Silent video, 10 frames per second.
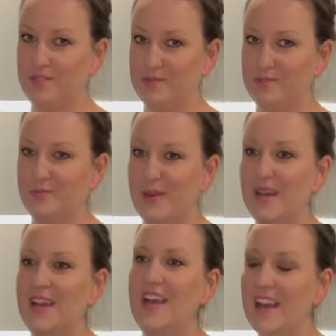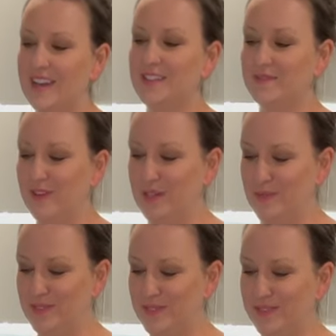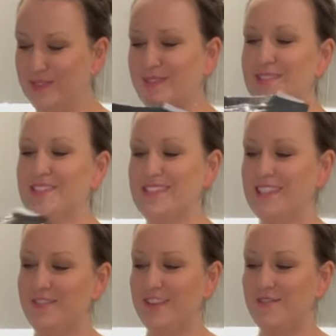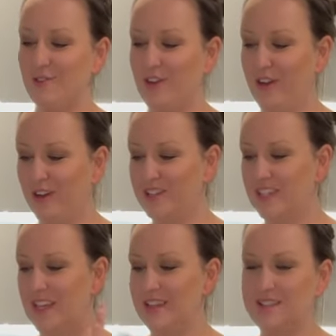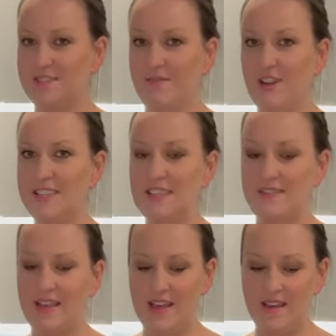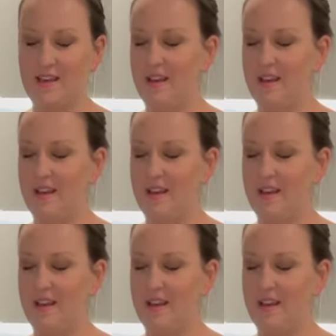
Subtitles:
absorber, and it's vacuum sealed. So this is literally rock hard. This is rice in there.